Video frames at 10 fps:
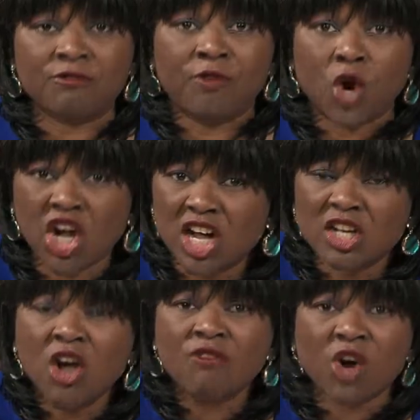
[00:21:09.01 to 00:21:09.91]
For
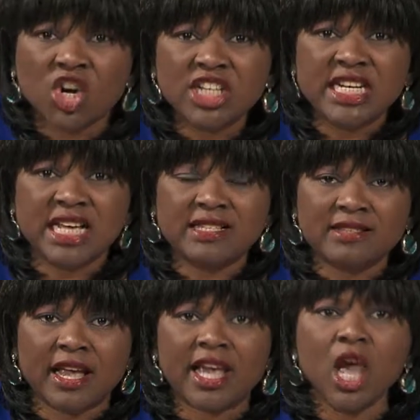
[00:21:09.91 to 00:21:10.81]
God, for goodness
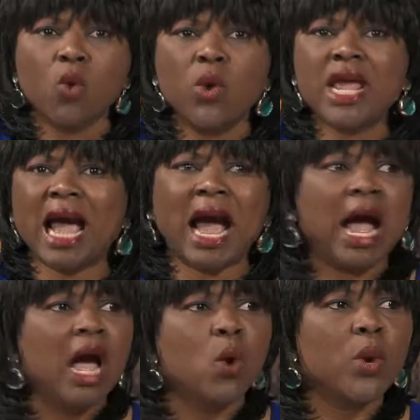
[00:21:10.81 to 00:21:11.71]
sake, we
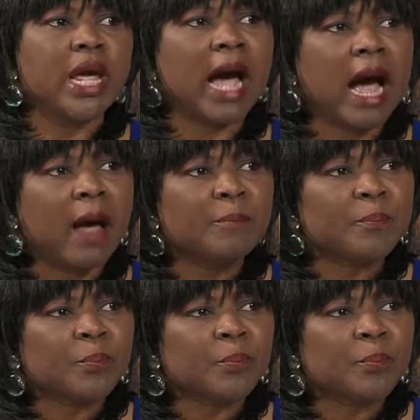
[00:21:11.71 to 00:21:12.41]
are we are